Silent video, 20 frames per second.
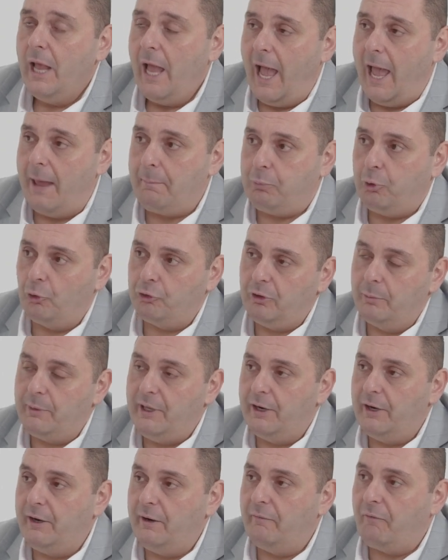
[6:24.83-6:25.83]
and put them
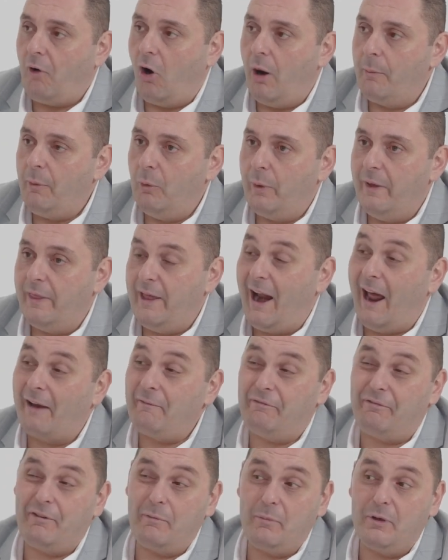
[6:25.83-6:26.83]
in an environment where they're
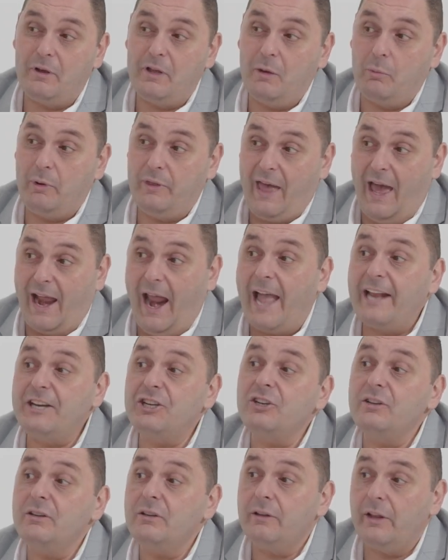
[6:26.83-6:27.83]
unfamiliar with that
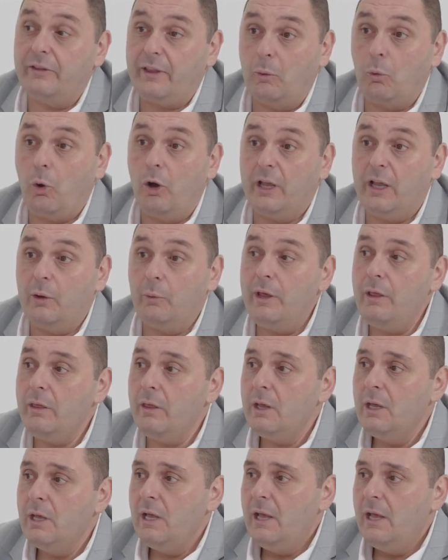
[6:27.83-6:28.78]
agent that they're working with,